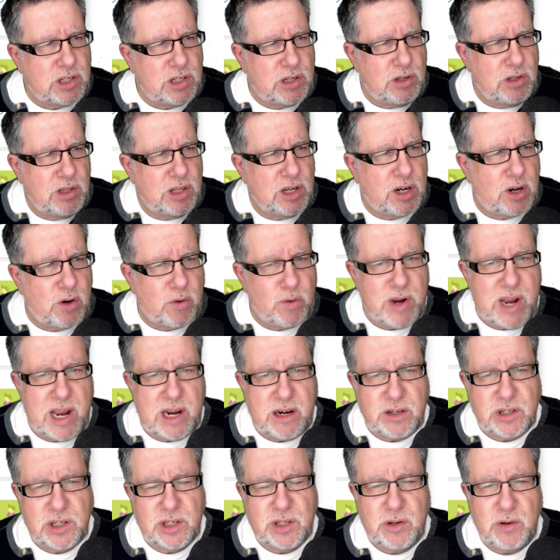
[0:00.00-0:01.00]
to the
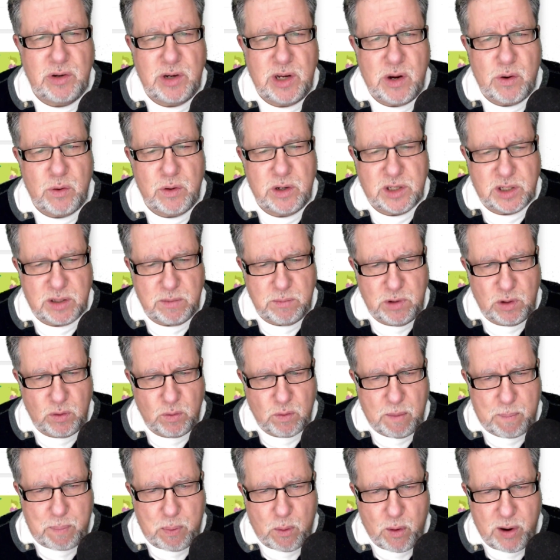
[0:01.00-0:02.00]
Creator Studio, or some new
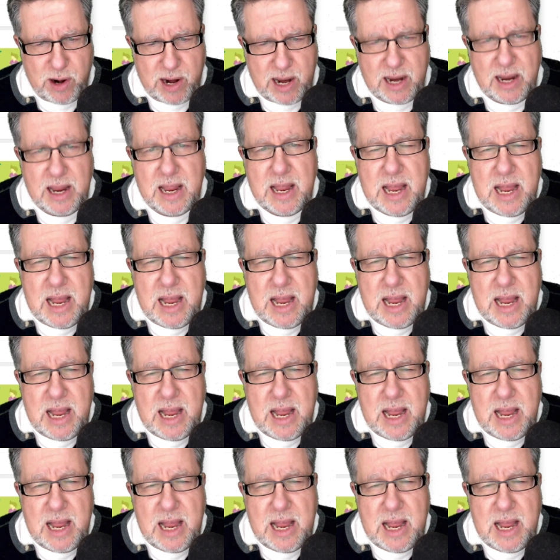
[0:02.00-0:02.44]
reporting.